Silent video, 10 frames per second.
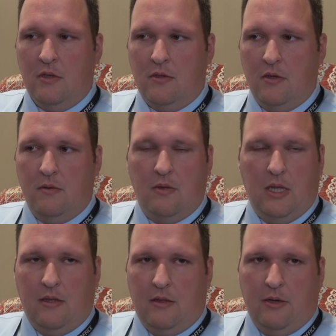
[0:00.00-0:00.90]
So
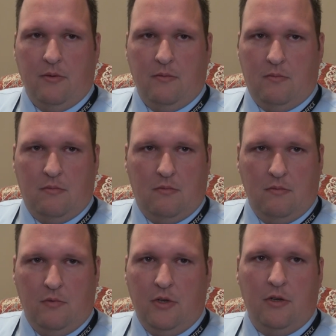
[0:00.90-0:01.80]
they were
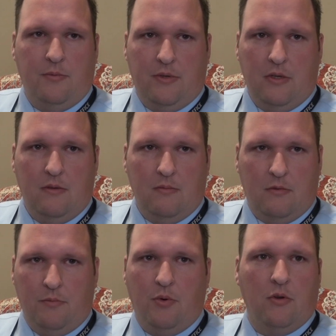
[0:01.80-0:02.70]
100%
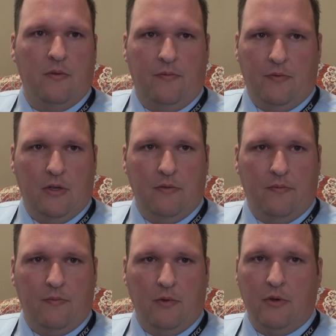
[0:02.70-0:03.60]
supportive of
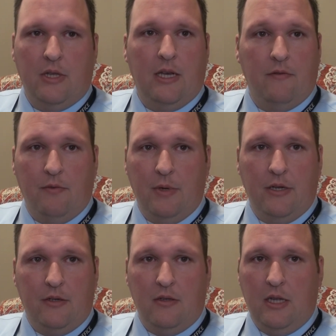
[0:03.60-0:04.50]
learning that
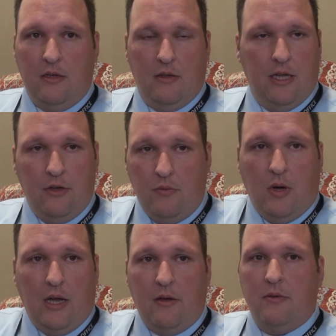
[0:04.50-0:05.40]
information. They knew
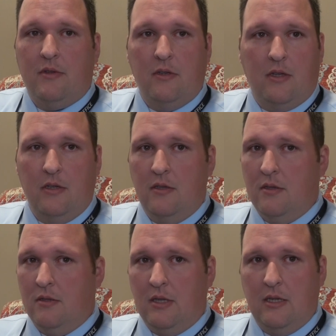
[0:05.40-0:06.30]
why I was looking.
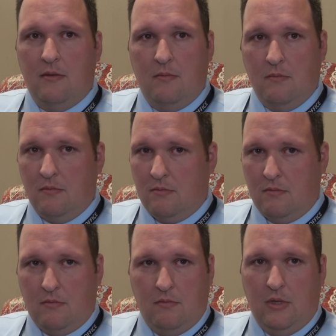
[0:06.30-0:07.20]

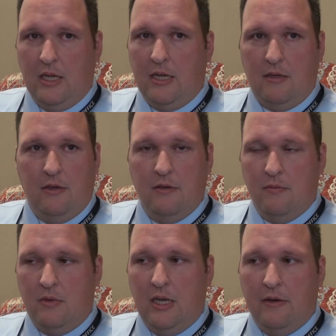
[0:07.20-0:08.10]
They you know,
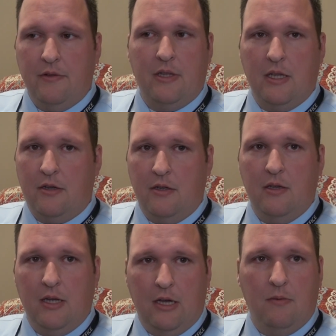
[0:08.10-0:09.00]
did everything they could
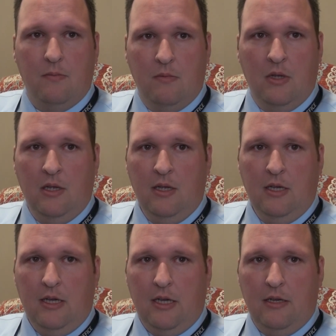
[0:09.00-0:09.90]
to help
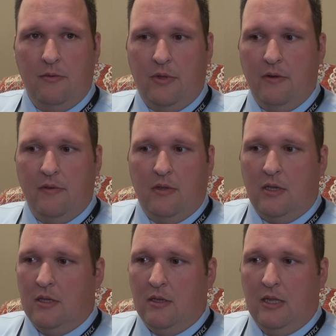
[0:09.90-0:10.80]
with
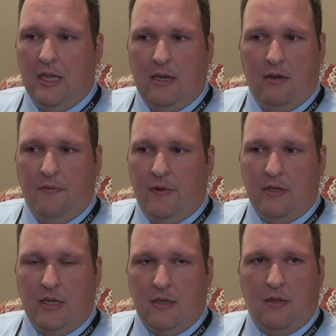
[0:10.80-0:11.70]
everything, and they did a
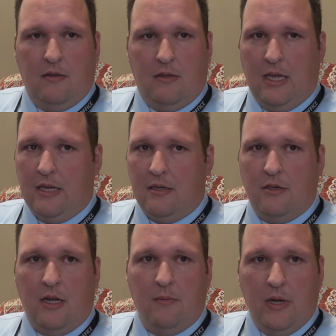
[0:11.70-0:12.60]
fantastic
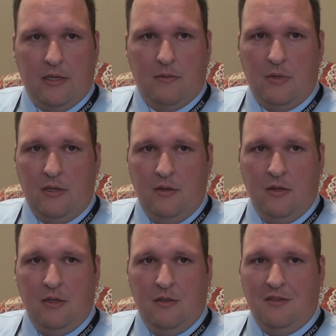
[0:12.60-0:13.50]
job raising me.
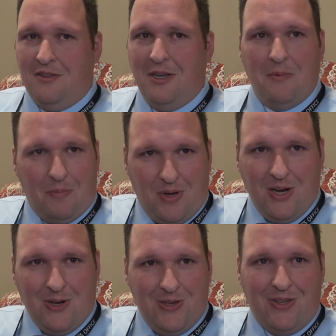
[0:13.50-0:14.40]
They're my
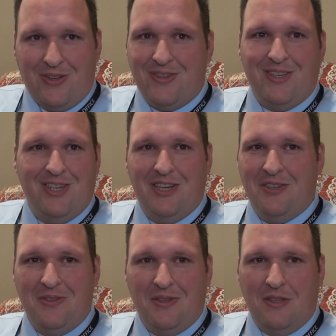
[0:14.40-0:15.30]
parents. You
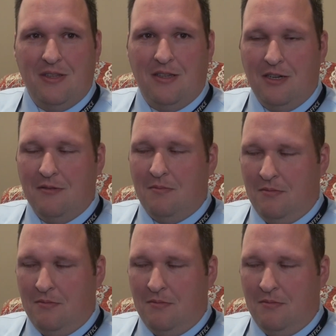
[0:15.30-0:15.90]
know, they're